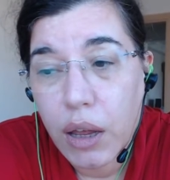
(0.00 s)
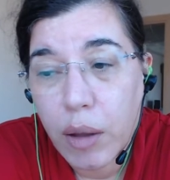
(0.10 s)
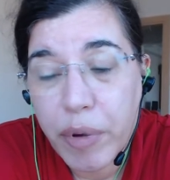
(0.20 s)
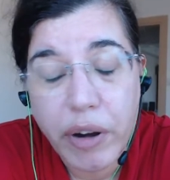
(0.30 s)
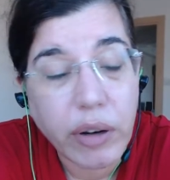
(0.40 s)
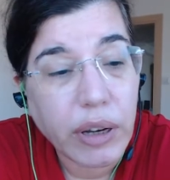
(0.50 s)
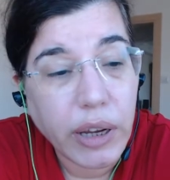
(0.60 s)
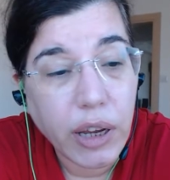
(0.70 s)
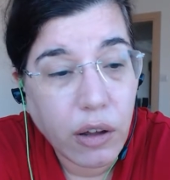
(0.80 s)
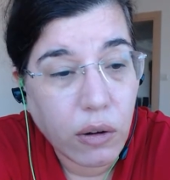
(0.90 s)
apparently
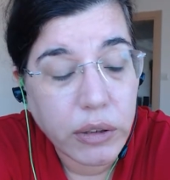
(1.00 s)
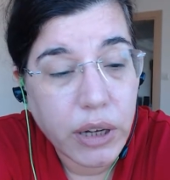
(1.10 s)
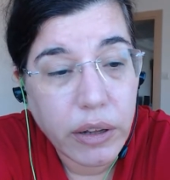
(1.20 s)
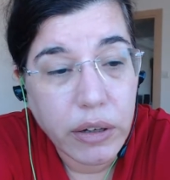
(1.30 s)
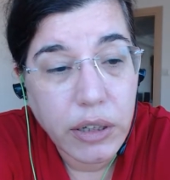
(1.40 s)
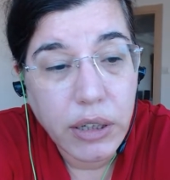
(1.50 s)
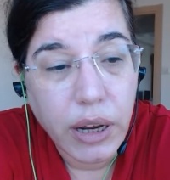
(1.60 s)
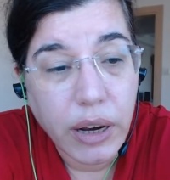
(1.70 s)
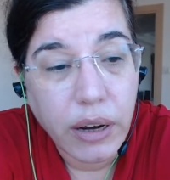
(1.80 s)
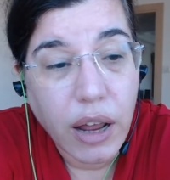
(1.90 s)
he called others,
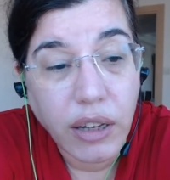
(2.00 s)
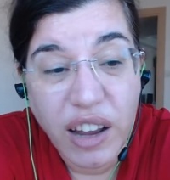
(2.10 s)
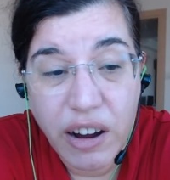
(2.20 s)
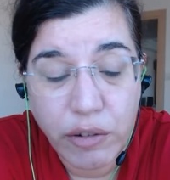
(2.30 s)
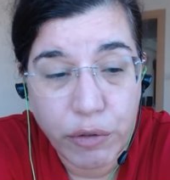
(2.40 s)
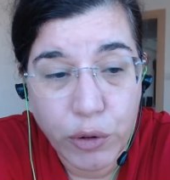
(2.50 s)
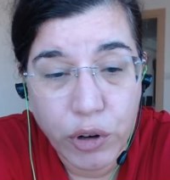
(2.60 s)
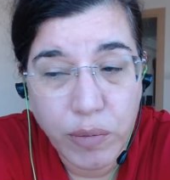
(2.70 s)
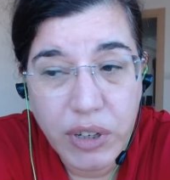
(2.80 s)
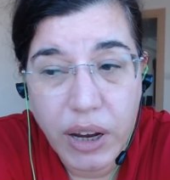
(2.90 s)
and a line
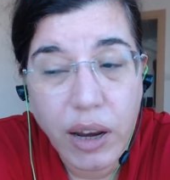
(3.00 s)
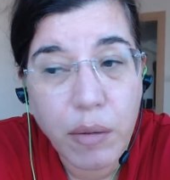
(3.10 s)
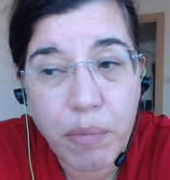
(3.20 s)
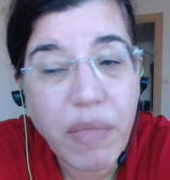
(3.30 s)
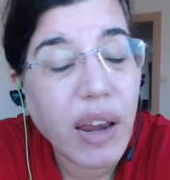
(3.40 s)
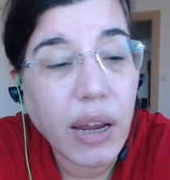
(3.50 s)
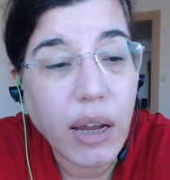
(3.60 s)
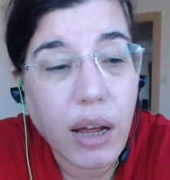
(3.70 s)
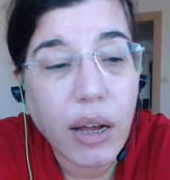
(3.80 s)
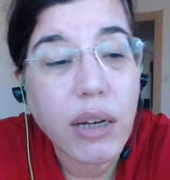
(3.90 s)
formed, and many
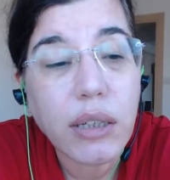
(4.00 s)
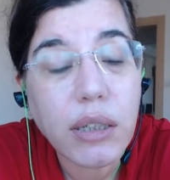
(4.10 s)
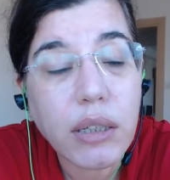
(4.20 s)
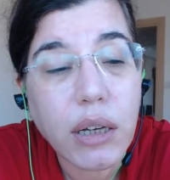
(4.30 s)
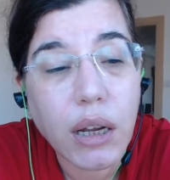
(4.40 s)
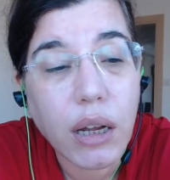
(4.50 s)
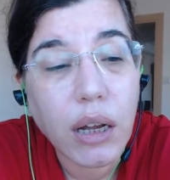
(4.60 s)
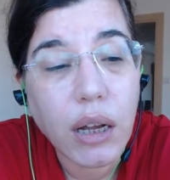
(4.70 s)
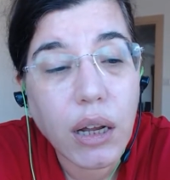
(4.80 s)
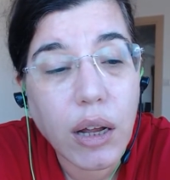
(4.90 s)
guys
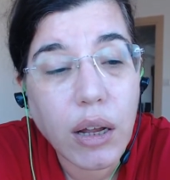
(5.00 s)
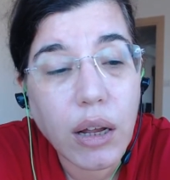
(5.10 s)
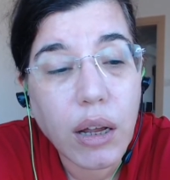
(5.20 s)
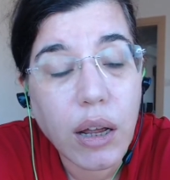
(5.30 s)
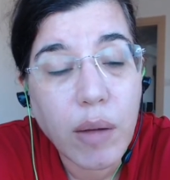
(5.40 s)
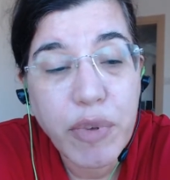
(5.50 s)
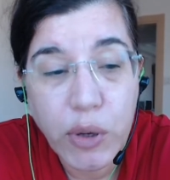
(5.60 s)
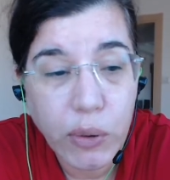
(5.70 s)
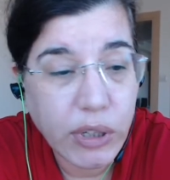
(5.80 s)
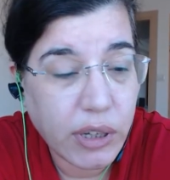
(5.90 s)
uh,
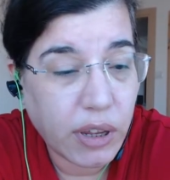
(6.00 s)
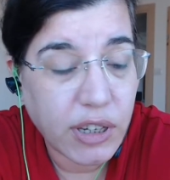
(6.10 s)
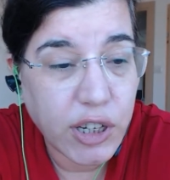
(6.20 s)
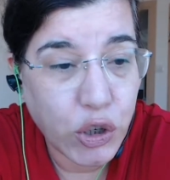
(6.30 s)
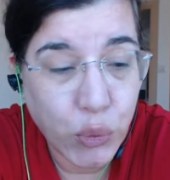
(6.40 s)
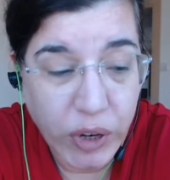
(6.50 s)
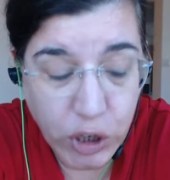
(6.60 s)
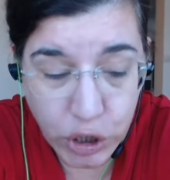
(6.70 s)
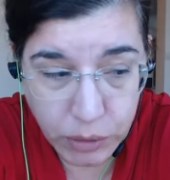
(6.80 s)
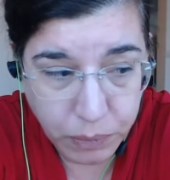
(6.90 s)
abused the
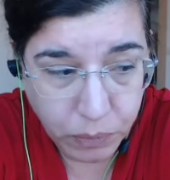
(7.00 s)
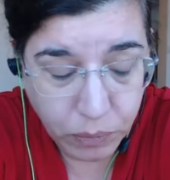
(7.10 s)
situation.